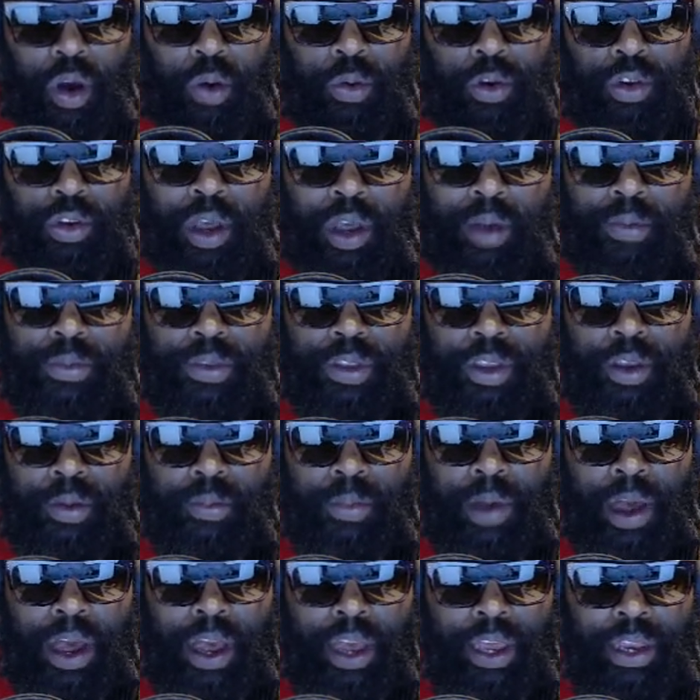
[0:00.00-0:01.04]
know what comes to your
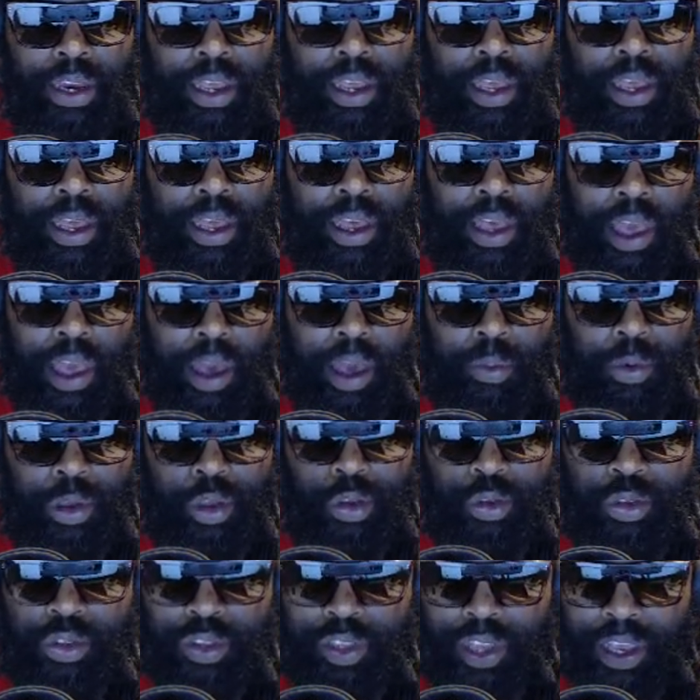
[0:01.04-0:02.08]
mind. And when
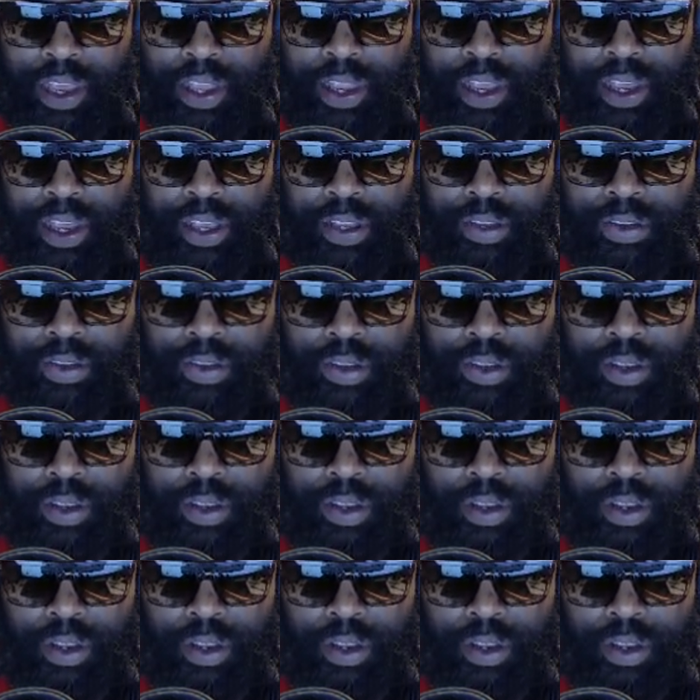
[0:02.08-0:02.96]
you see this,